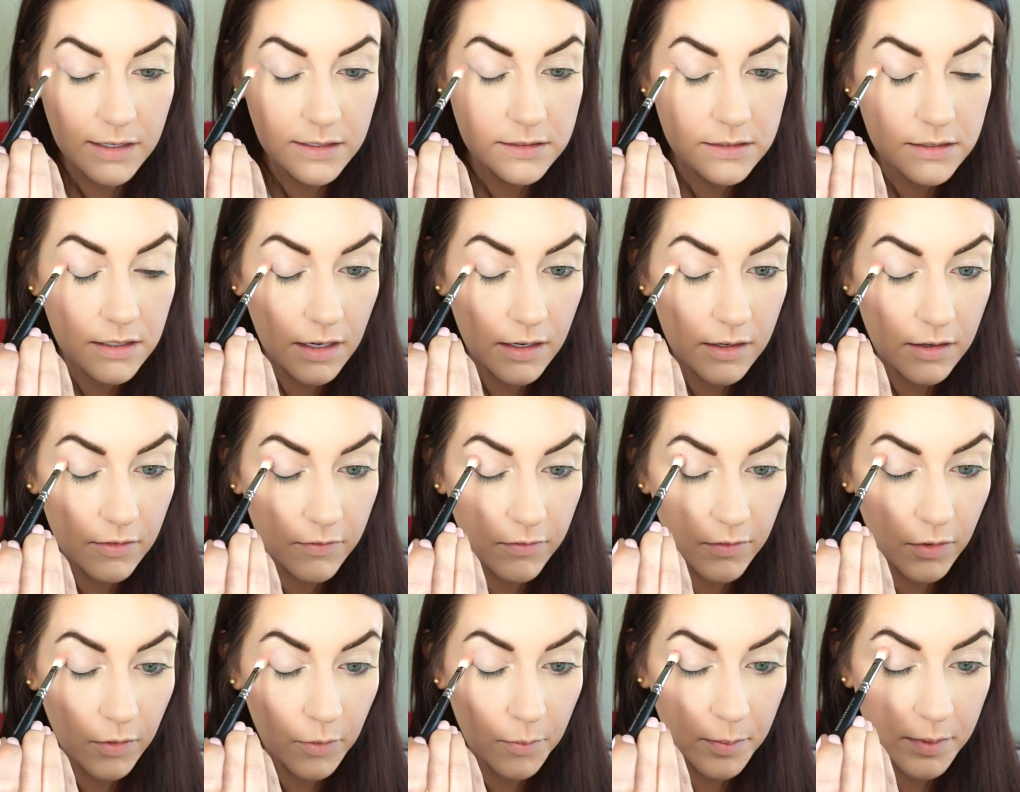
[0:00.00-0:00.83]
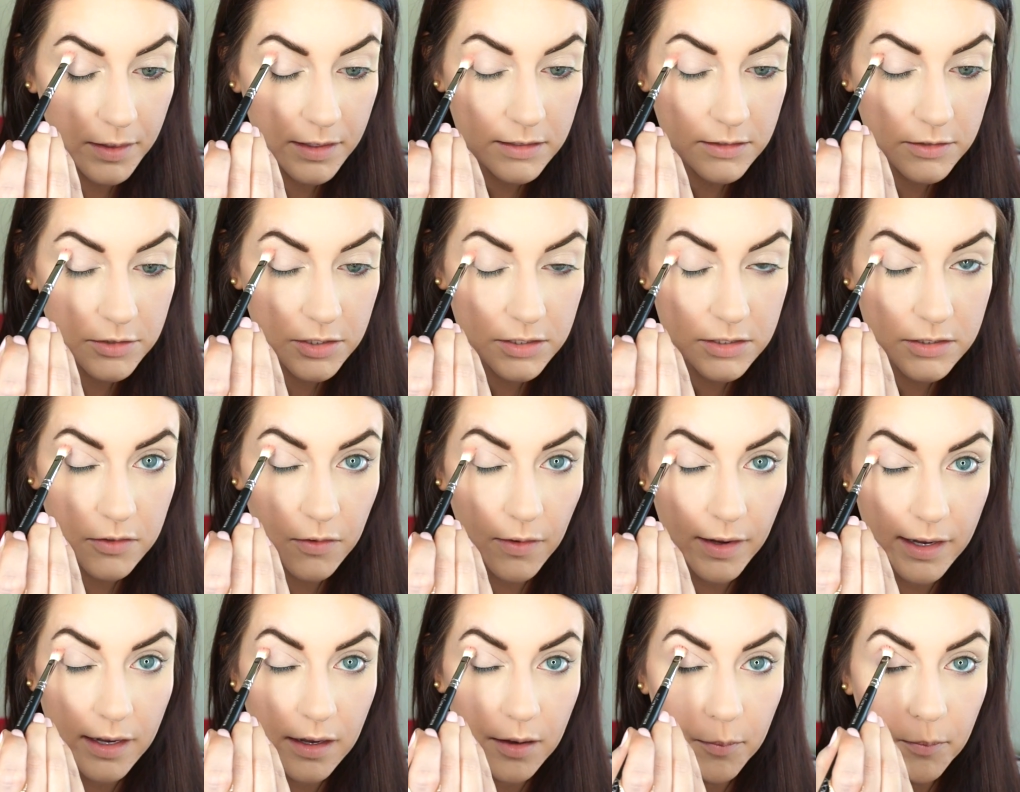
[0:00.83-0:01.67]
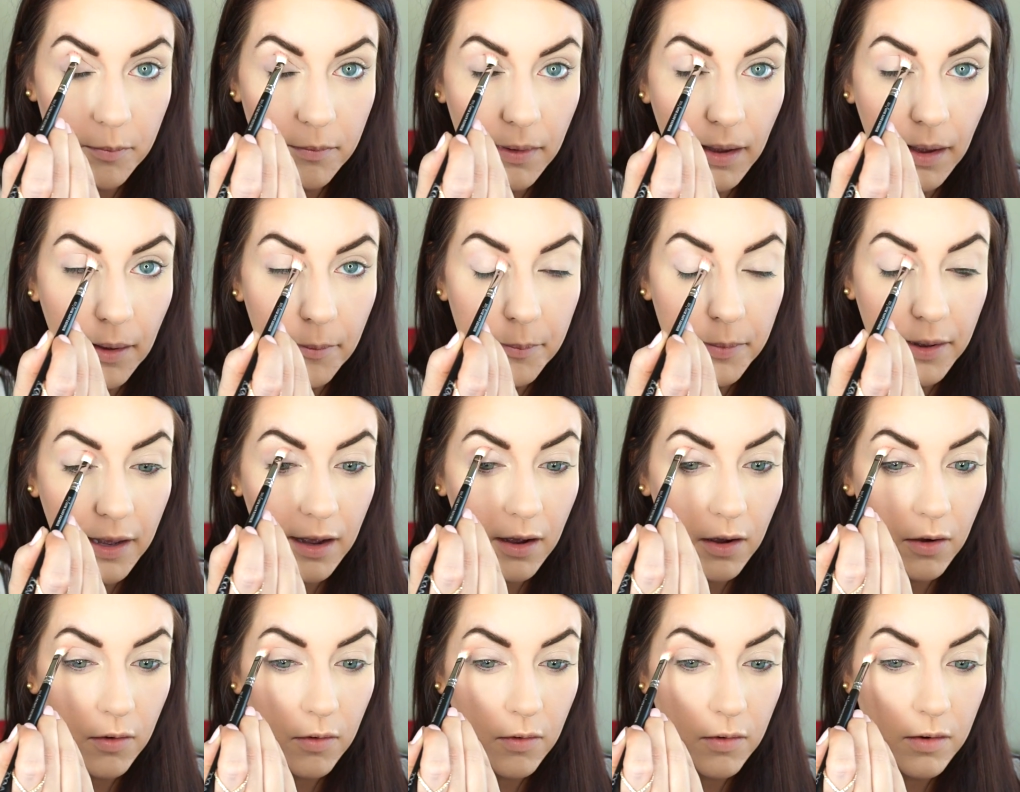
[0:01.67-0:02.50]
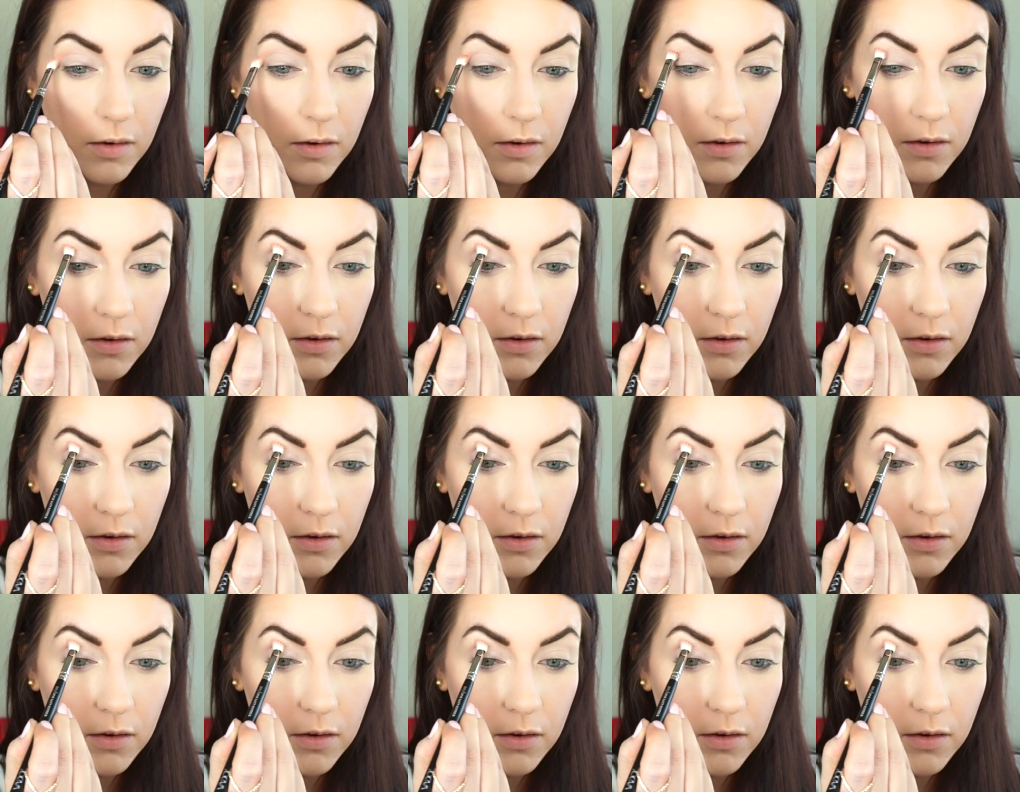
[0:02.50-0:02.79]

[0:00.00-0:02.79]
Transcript: eyes kind of open, just so I can map out